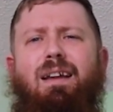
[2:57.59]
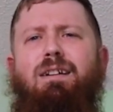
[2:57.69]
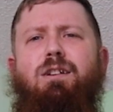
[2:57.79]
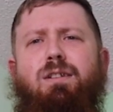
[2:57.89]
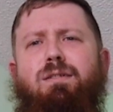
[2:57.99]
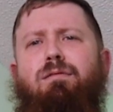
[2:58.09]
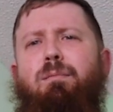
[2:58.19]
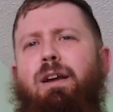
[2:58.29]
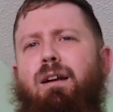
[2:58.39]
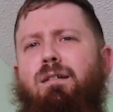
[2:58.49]
and adjust it
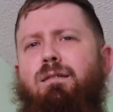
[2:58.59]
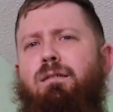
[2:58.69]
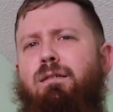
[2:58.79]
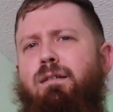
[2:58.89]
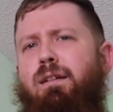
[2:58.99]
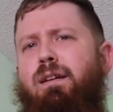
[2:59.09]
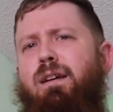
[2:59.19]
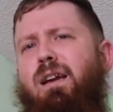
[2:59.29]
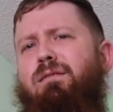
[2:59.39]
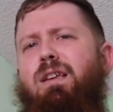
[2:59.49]
from there.
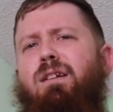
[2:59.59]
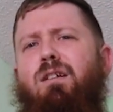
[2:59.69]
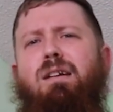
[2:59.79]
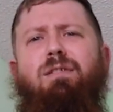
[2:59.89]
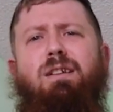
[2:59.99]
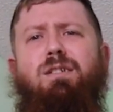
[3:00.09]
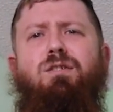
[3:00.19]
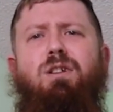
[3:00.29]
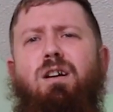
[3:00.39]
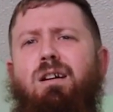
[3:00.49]
If the engraving is
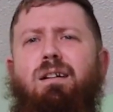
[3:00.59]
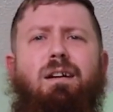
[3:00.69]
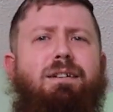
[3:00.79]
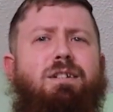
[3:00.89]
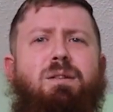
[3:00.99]
too dark,